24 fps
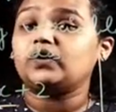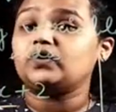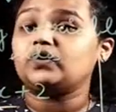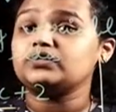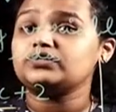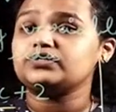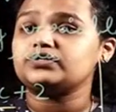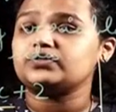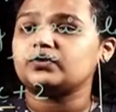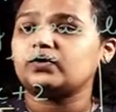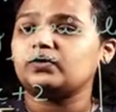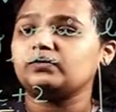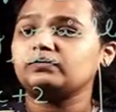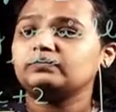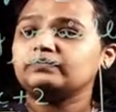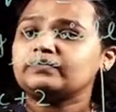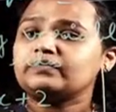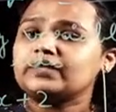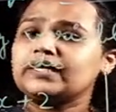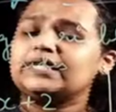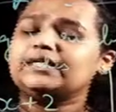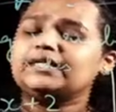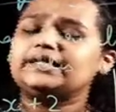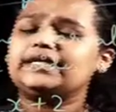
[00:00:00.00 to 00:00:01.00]
also
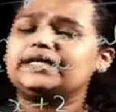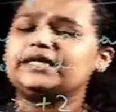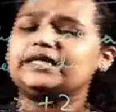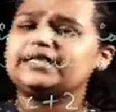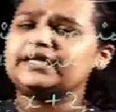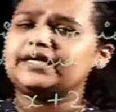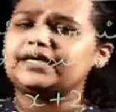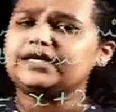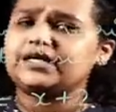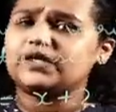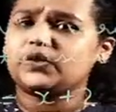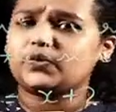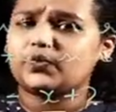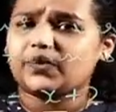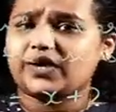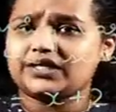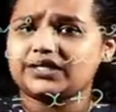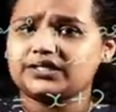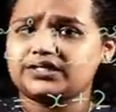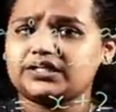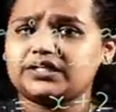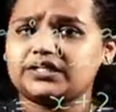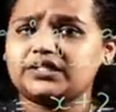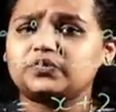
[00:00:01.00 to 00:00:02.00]
the linear
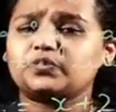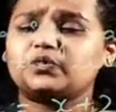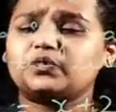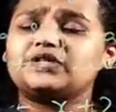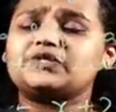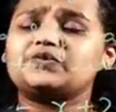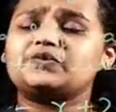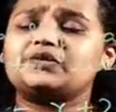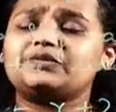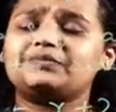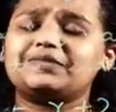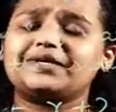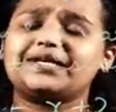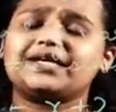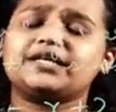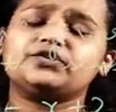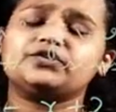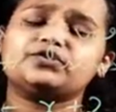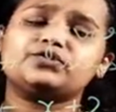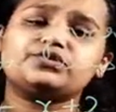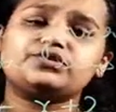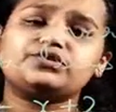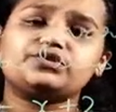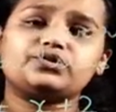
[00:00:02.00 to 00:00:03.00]
equation which will be
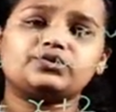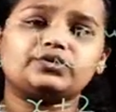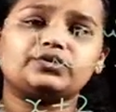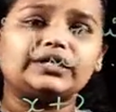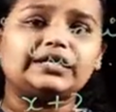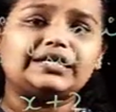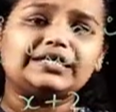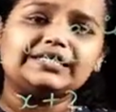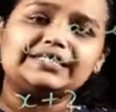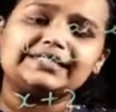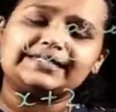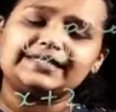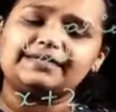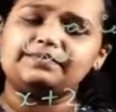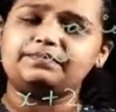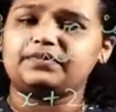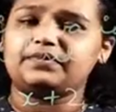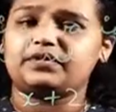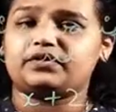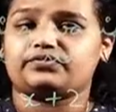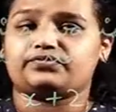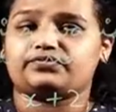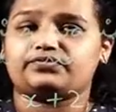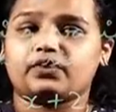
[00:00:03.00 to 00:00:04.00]
reduced to the
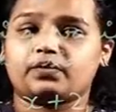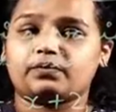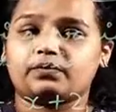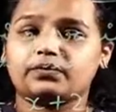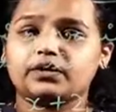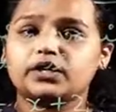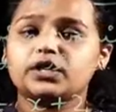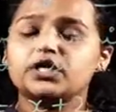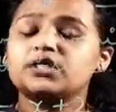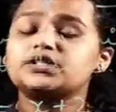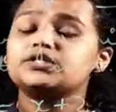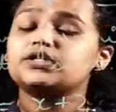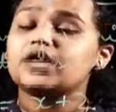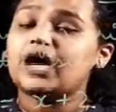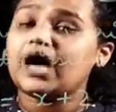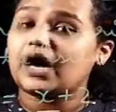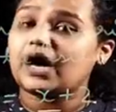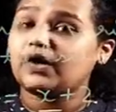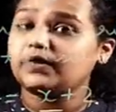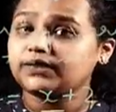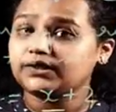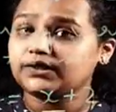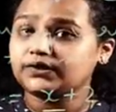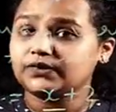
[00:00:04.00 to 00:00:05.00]
simpler form. So
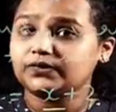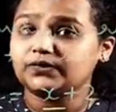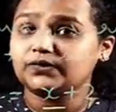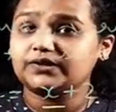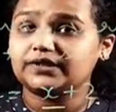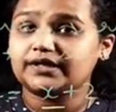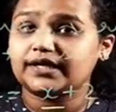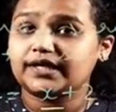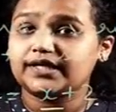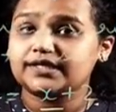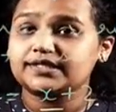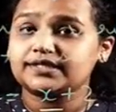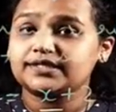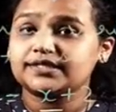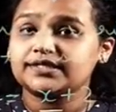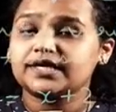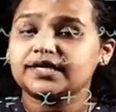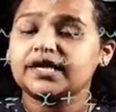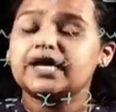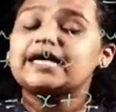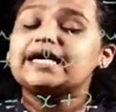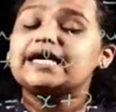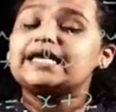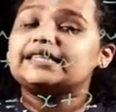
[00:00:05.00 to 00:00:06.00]
how to do this?
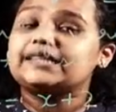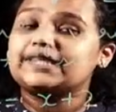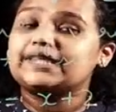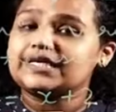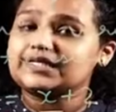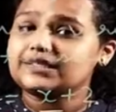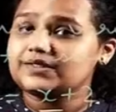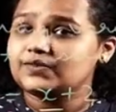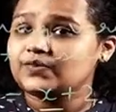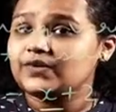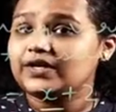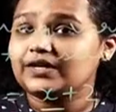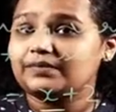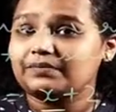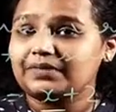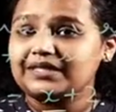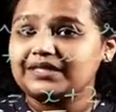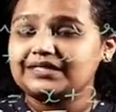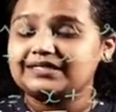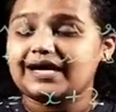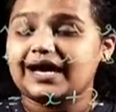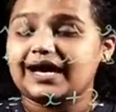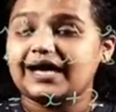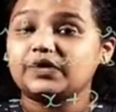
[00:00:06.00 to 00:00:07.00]
This will be
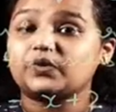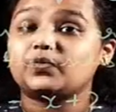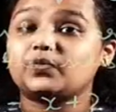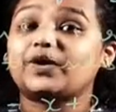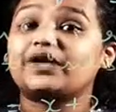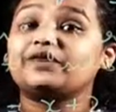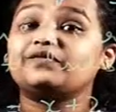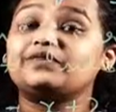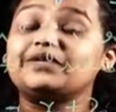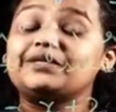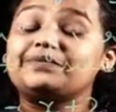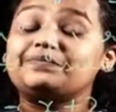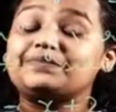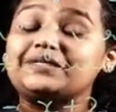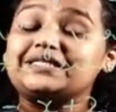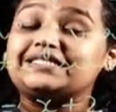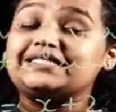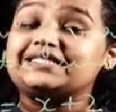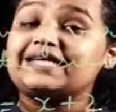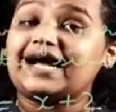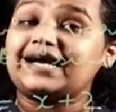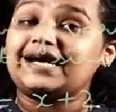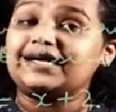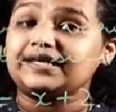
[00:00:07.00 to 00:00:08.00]
done when we will be
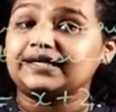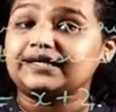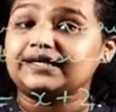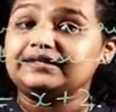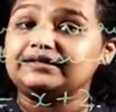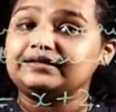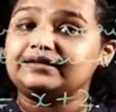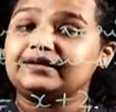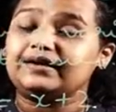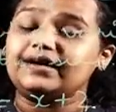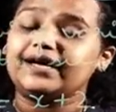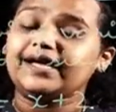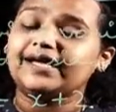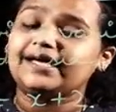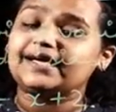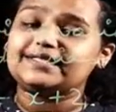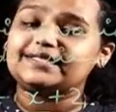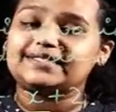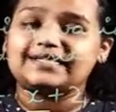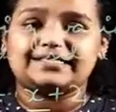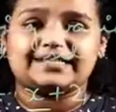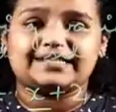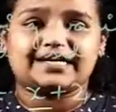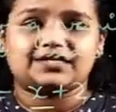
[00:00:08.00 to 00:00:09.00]
starting the
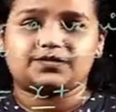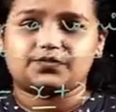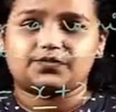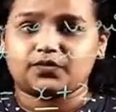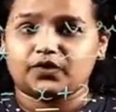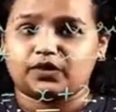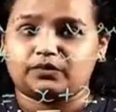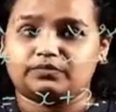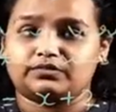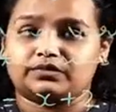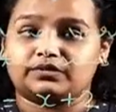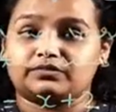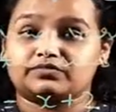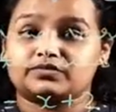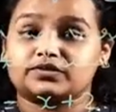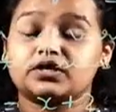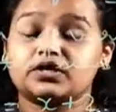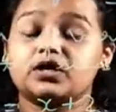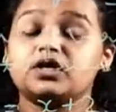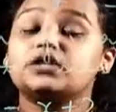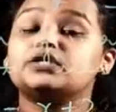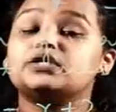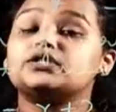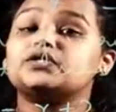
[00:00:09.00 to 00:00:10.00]
exercise problems.
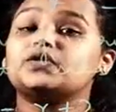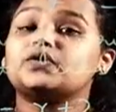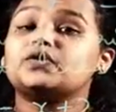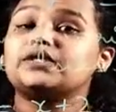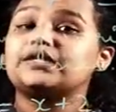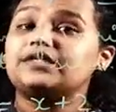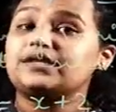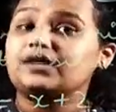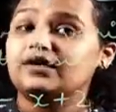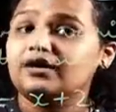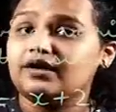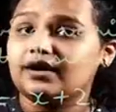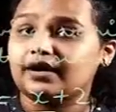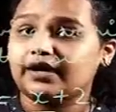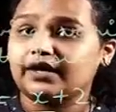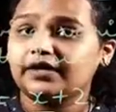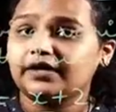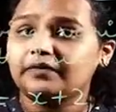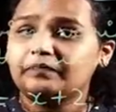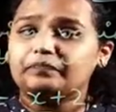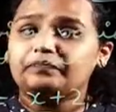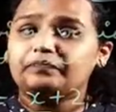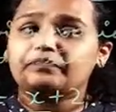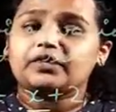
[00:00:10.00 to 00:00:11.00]
So
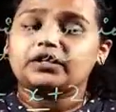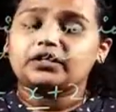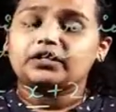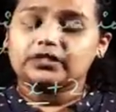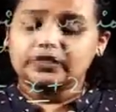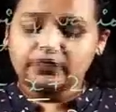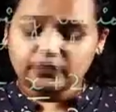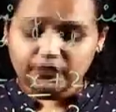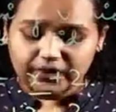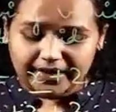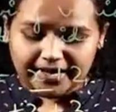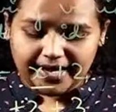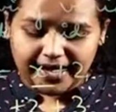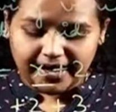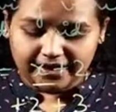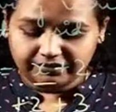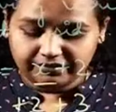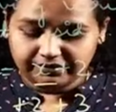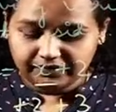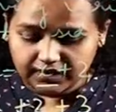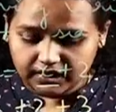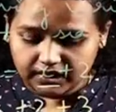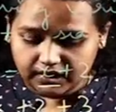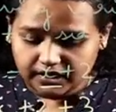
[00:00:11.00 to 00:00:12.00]
here we
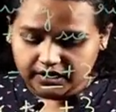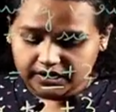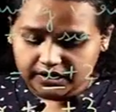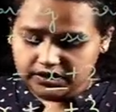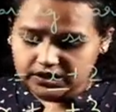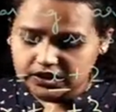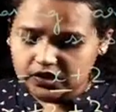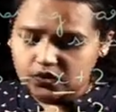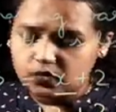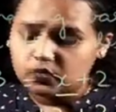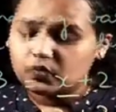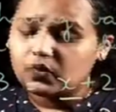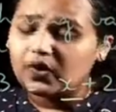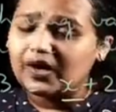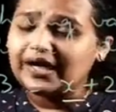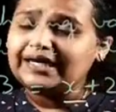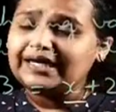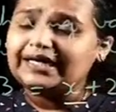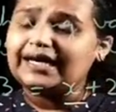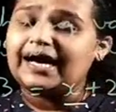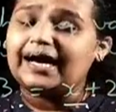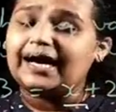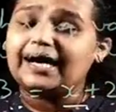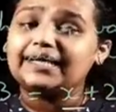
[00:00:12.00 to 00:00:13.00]
have learned
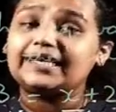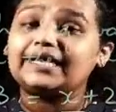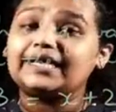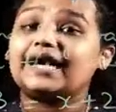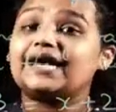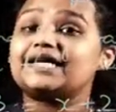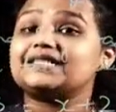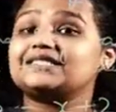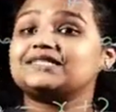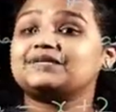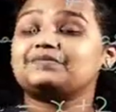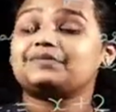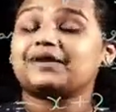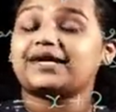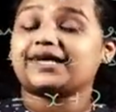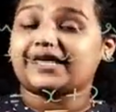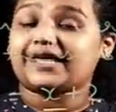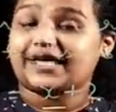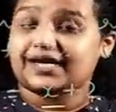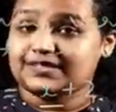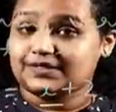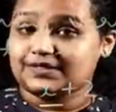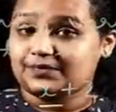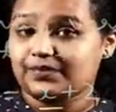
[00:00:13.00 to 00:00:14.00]
what are algebraic
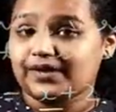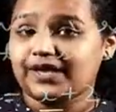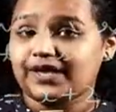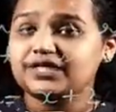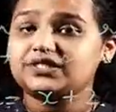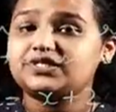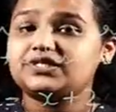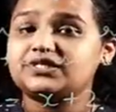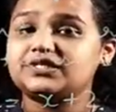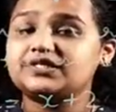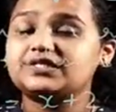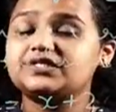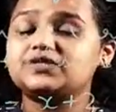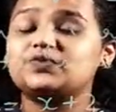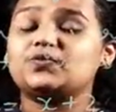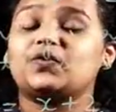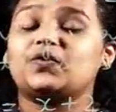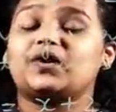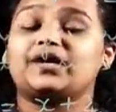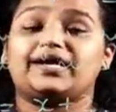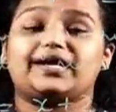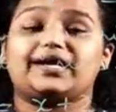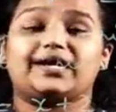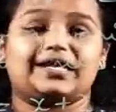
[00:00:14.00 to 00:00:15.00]
expressions,
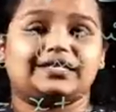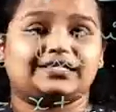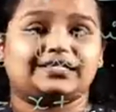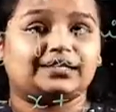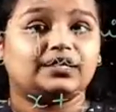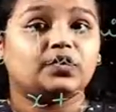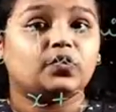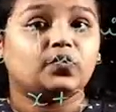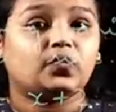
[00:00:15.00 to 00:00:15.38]
what are